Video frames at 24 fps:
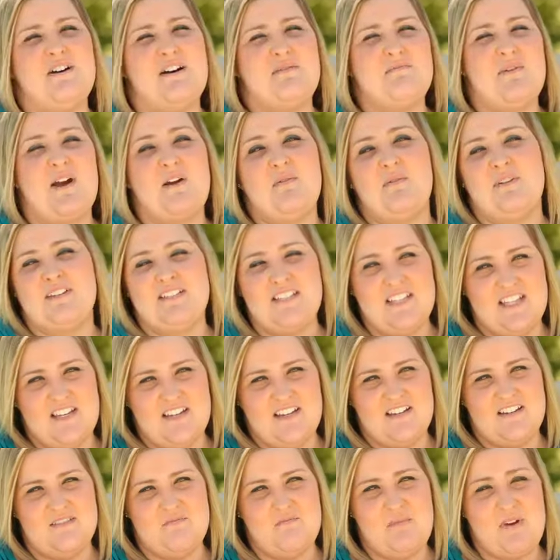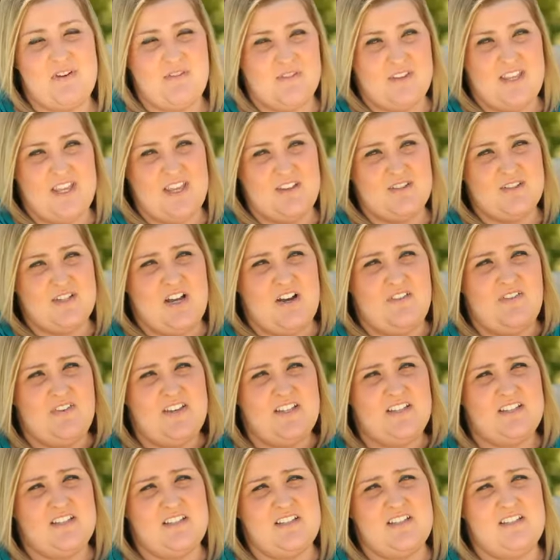um, I went to the Beverly Hills
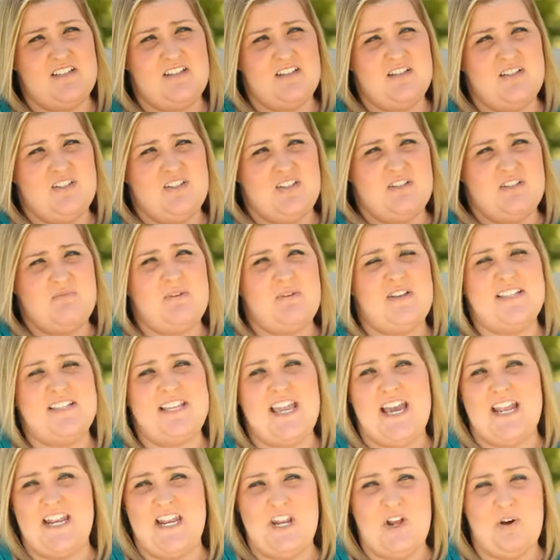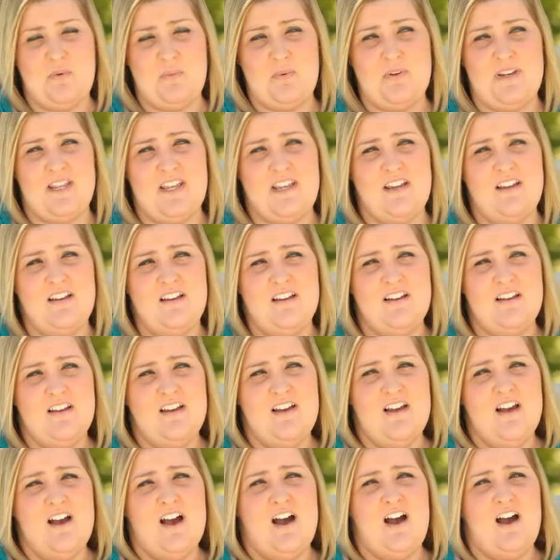office just because they had an opening.
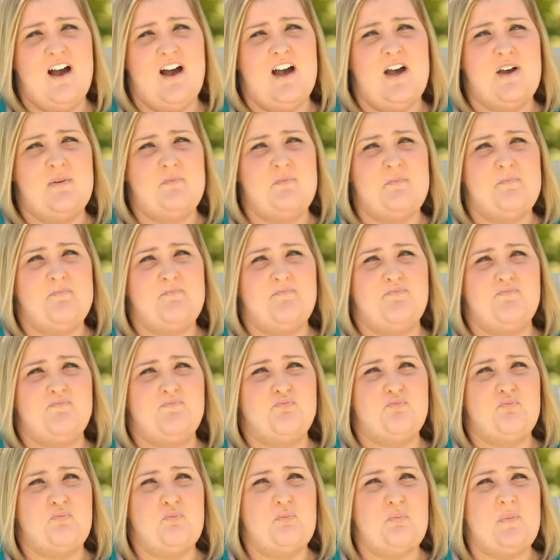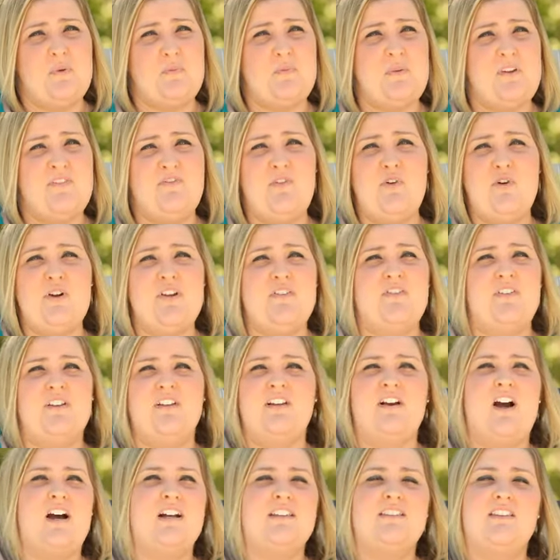Um, before I even
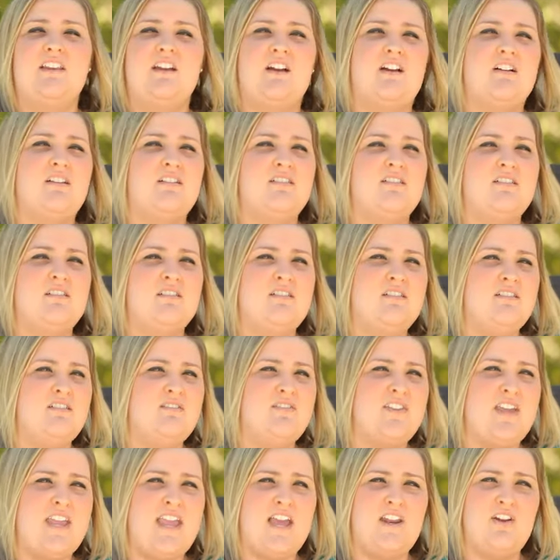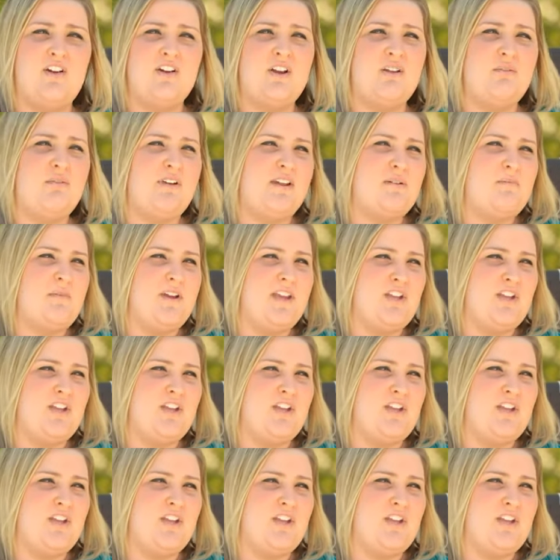got there, they had already ran my